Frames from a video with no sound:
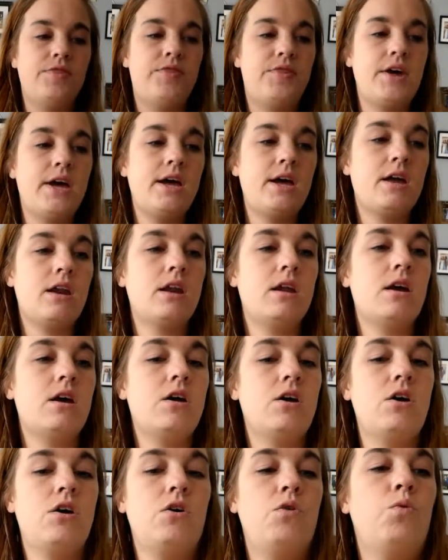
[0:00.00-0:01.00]
Then
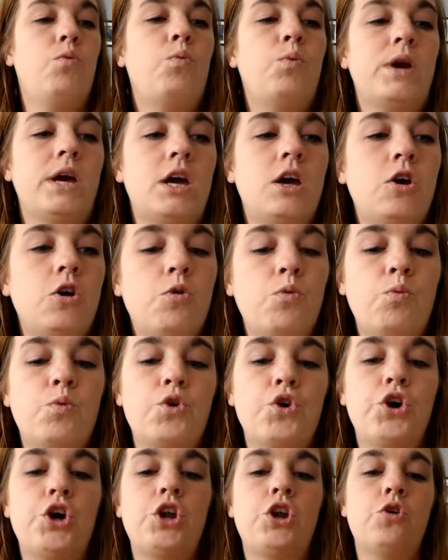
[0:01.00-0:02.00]
we
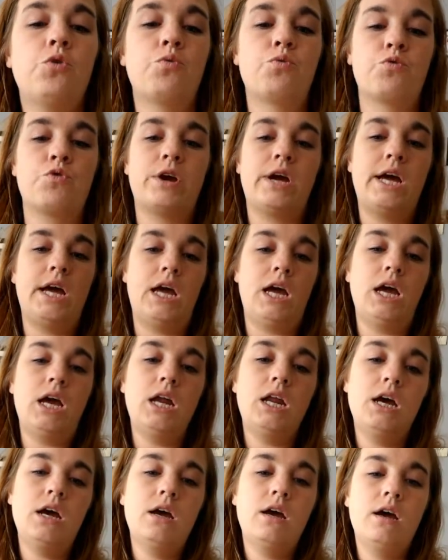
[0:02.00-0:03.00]
would
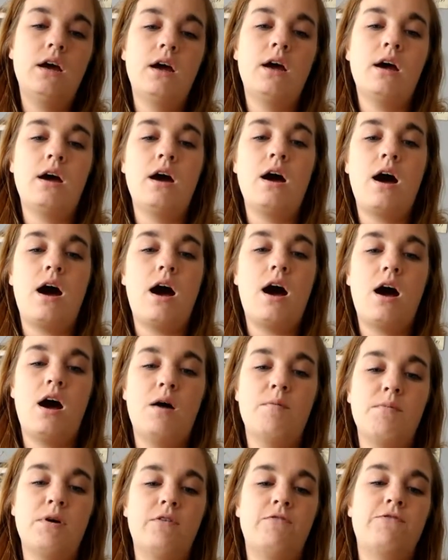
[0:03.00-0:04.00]
read
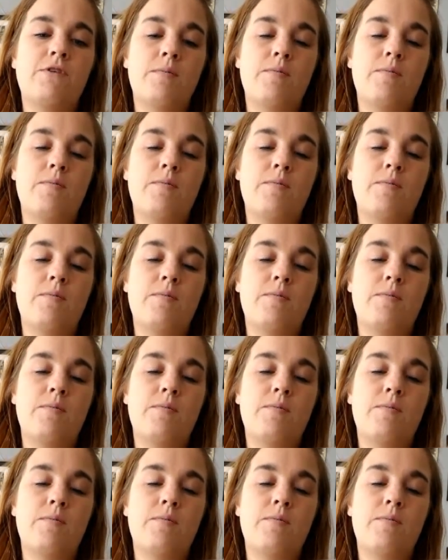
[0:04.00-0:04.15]
um, from